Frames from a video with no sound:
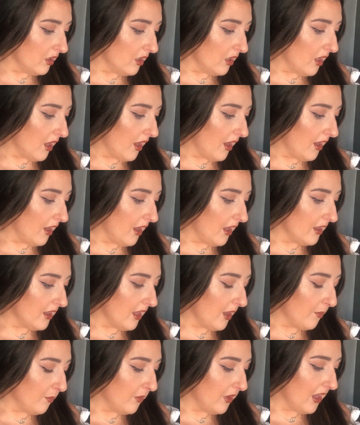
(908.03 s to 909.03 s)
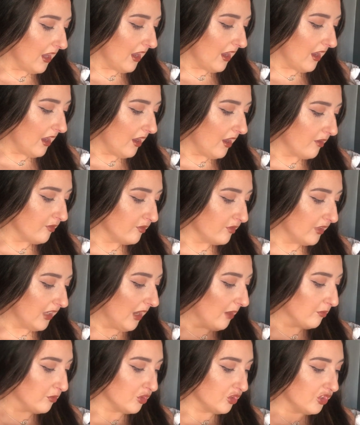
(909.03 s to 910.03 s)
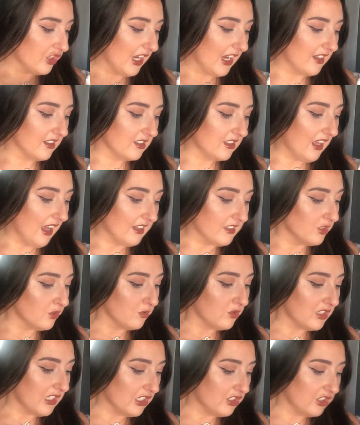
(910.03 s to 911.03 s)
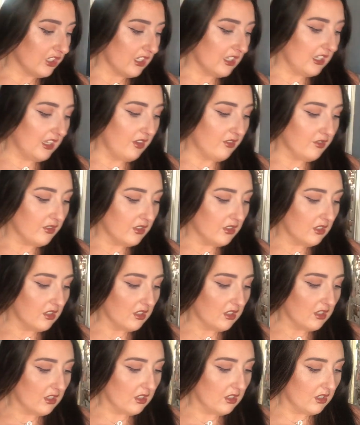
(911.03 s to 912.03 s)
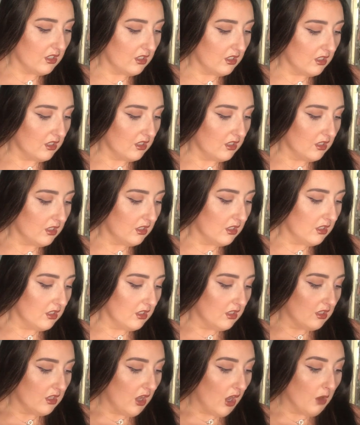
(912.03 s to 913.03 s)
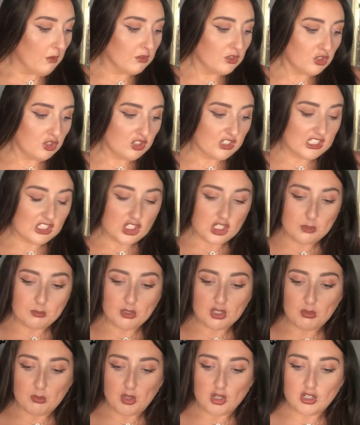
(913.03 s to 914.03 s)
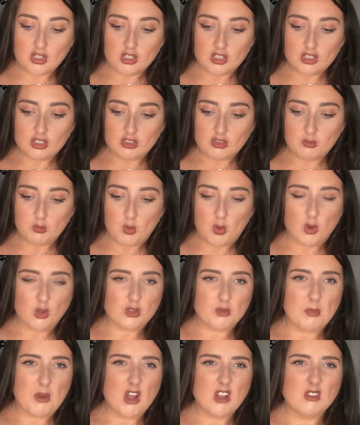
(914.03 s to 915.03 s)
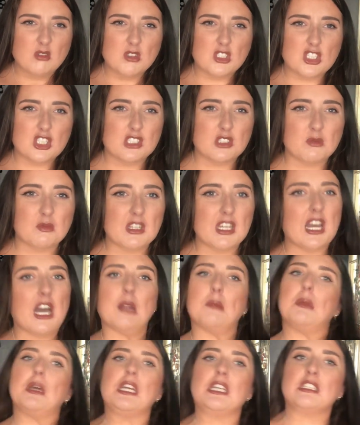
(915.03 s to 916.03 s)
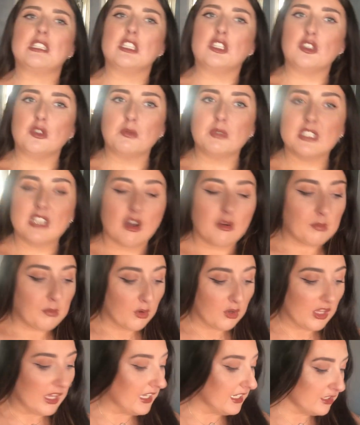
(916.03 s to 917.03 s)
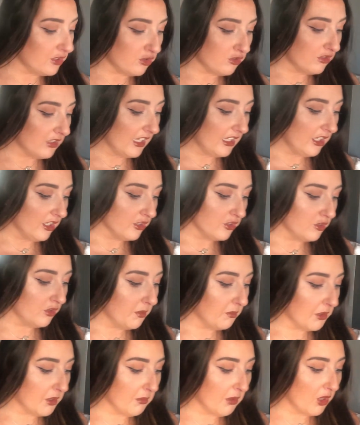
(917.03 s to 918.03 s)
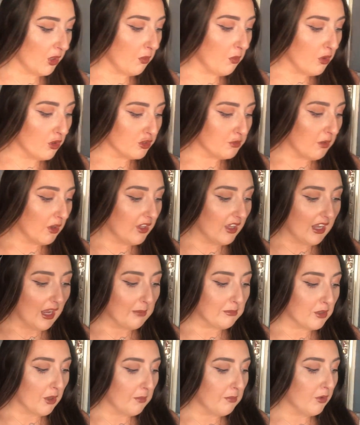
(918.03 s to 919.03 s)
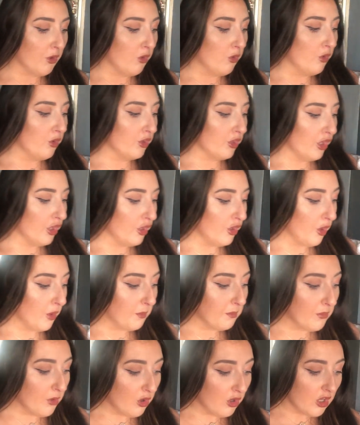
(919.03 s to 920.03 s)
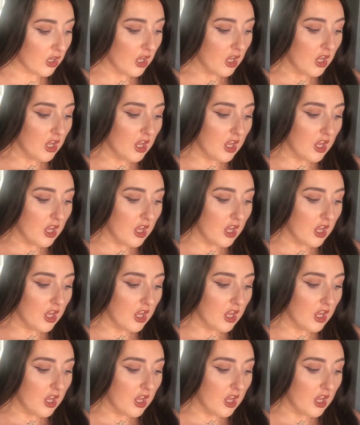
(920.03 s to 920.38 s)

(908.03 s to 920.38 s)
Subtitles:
Yeah, and then we have, yeah, I was just checking the two. It says you can even, I was just said you can put them on the water bottle, which I don't think I'd personally do myself, but it is something that you can do. You can put them on your water bottle, your laptop, or your notebook.